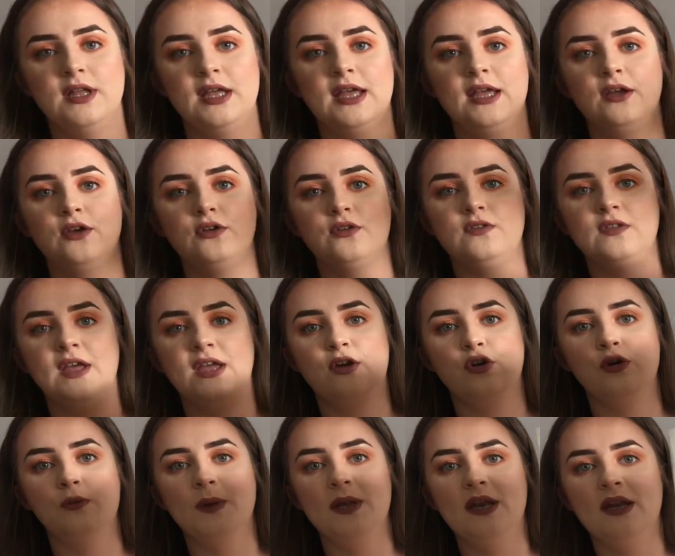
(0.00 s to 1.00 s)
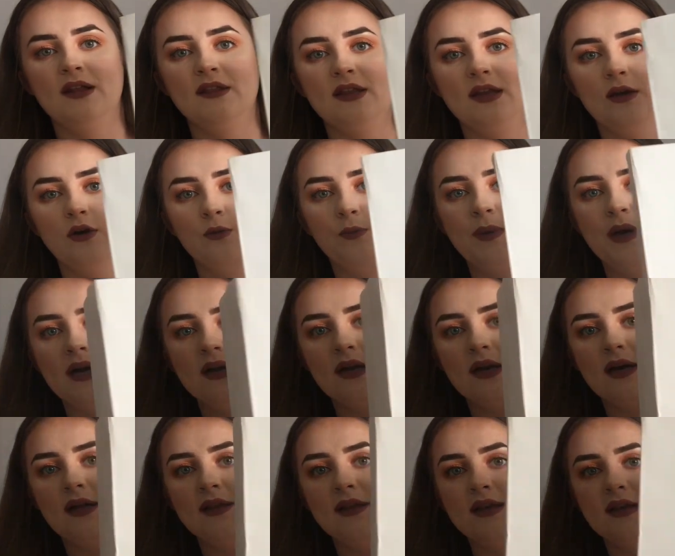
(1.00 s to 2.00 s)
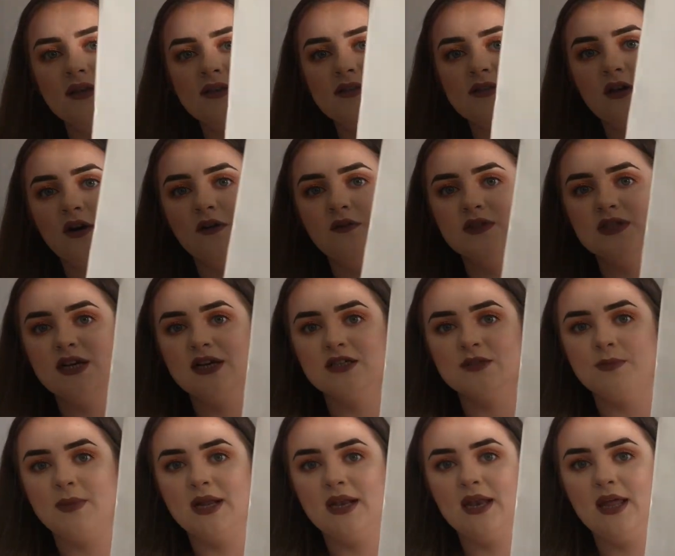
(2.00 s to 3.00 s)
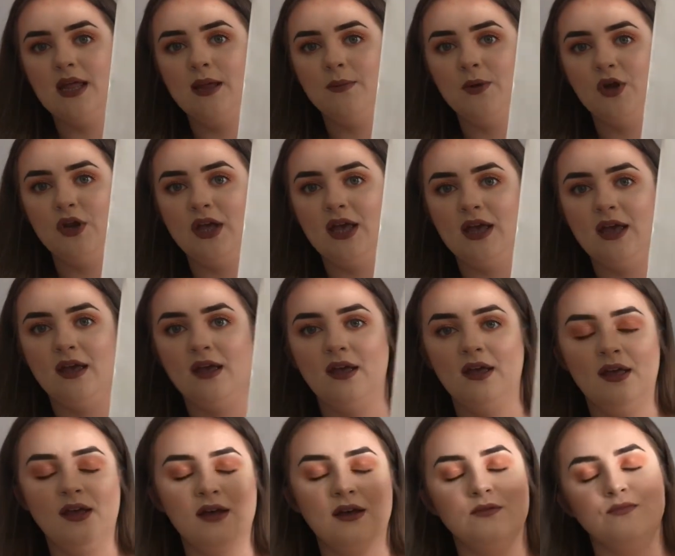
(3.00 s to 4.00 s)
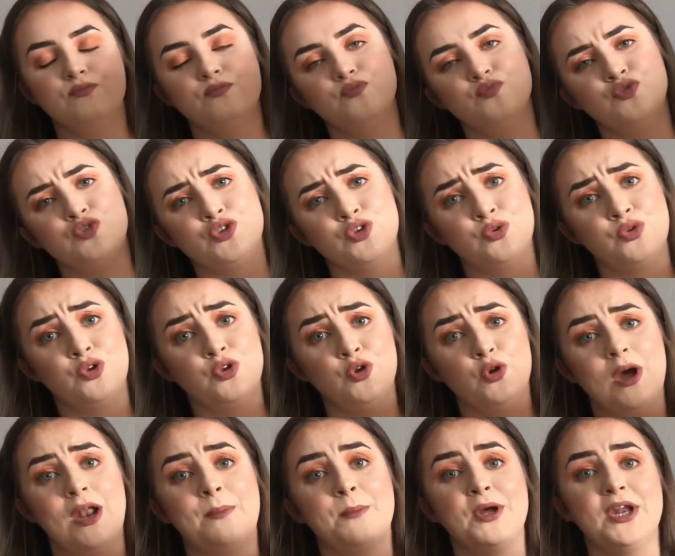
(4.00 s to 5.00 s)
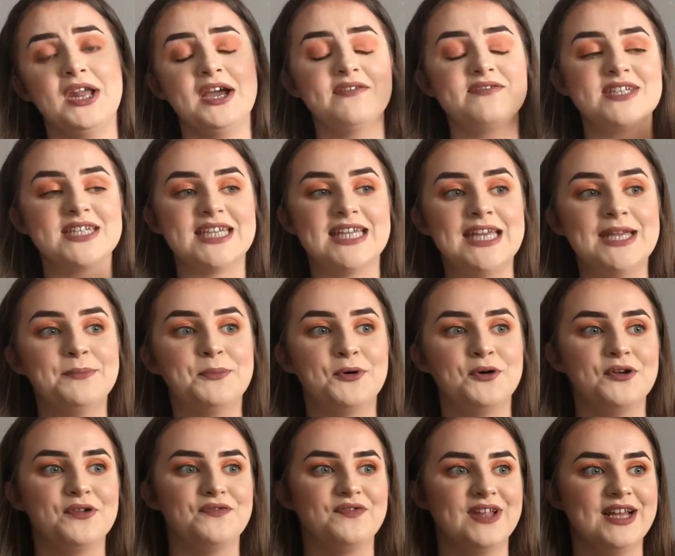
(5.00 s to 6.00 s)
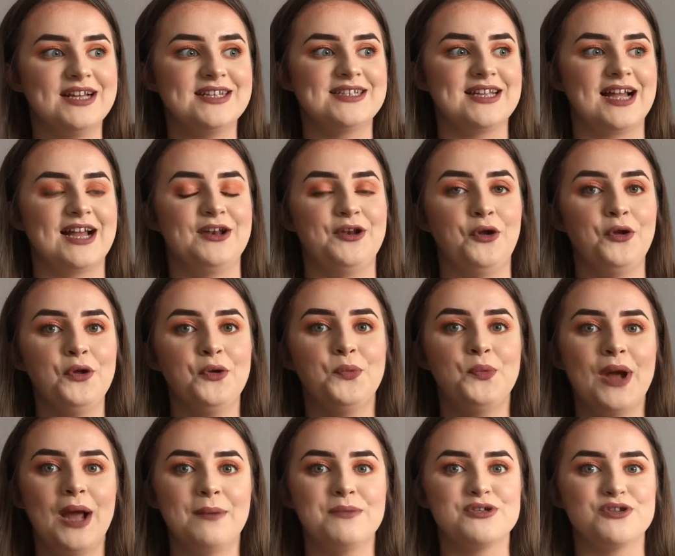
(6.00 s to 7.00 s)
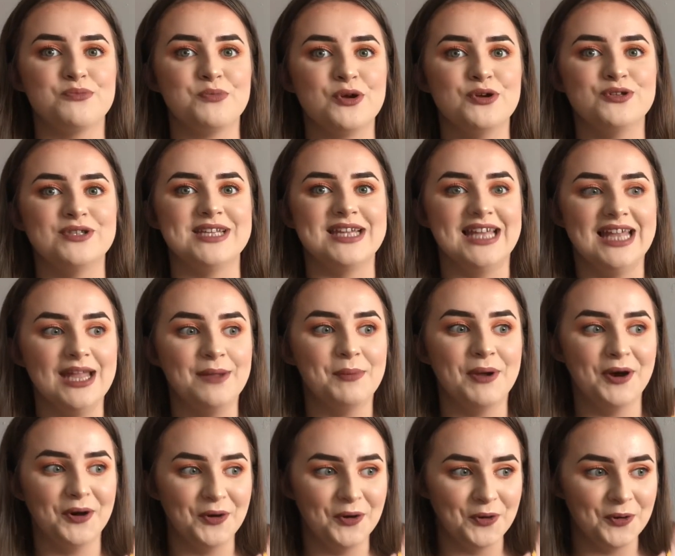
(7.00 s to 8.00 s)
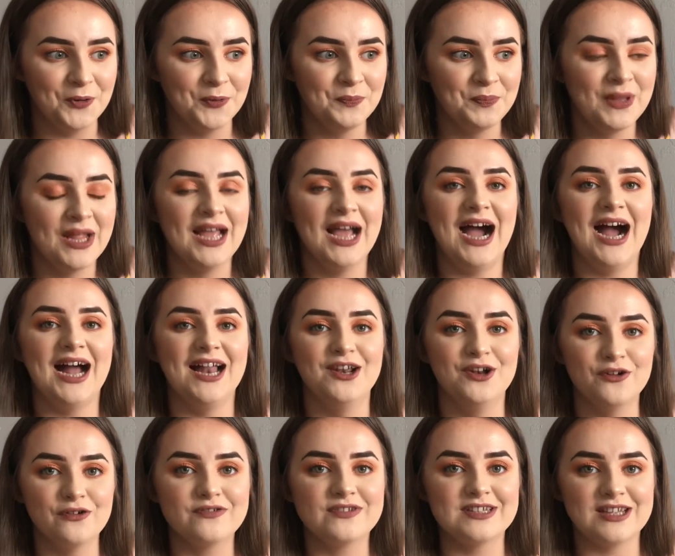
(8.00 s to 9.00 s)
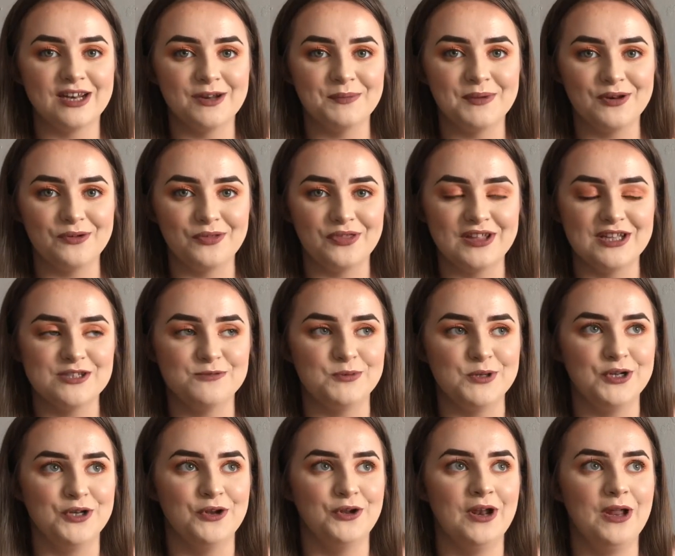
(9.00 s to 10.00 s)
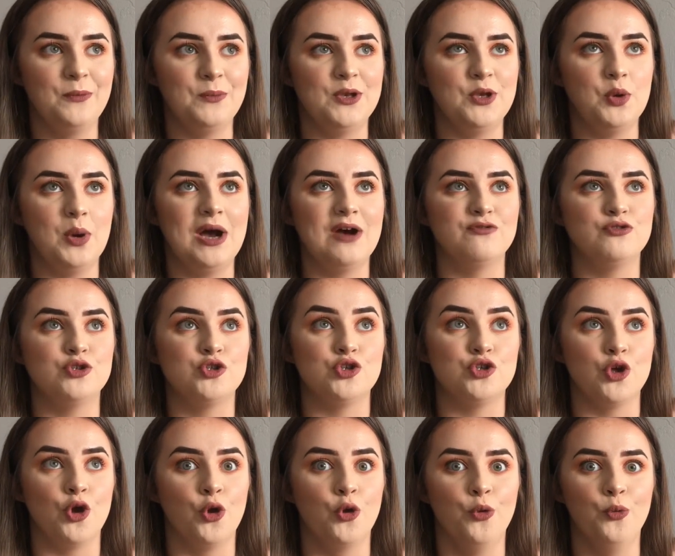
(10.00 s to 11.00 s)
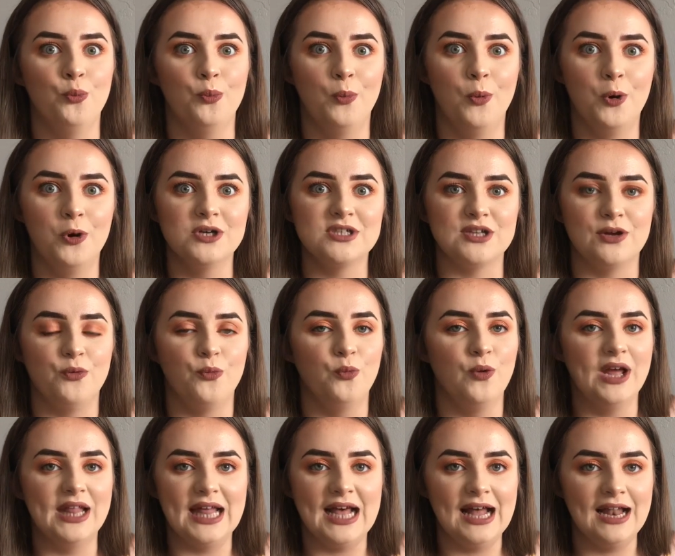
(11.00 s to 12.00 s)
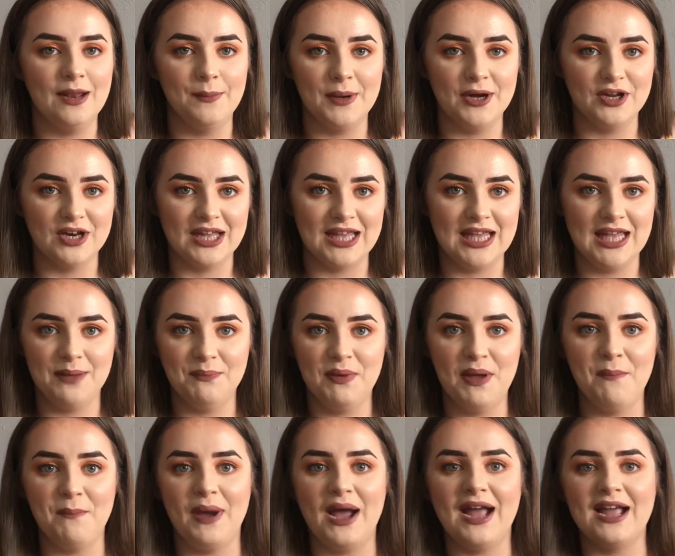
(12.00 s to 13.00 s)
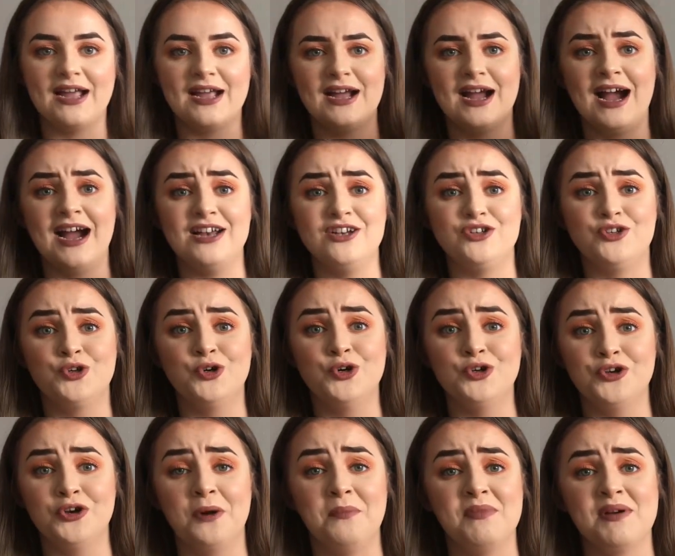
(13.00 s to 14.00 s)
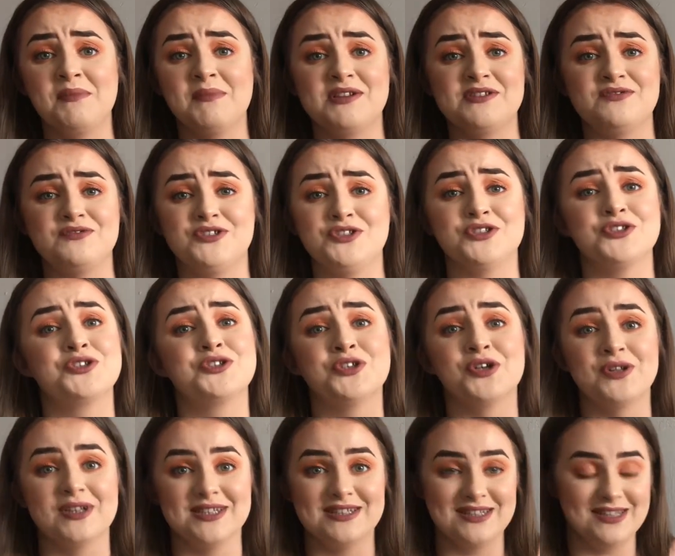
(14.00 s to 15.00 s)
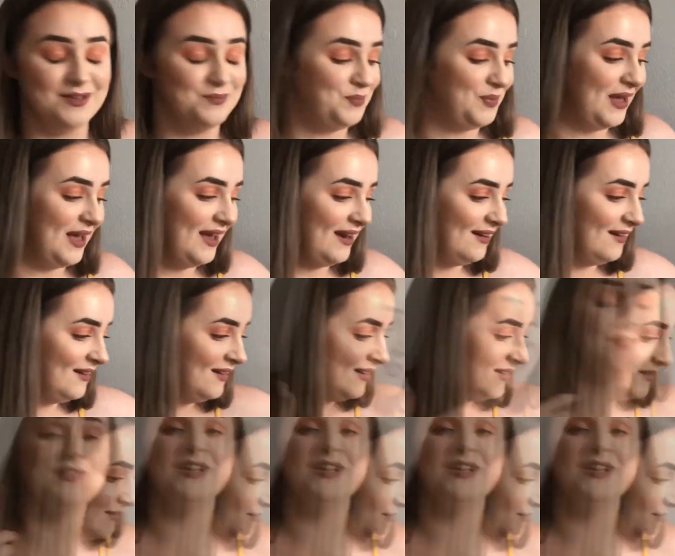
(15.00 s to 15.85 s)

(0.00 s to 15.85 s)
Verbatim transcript: it, they come in like the little bag like this that obviously has my name on it so cute and I'm gonna have to keep all of this like I don't know where I'm supposed to keep it all I love sentimental things but you know like when you have so much like where the hell am I gonna keep it but I, I could not bring myself to chuck this in the bin because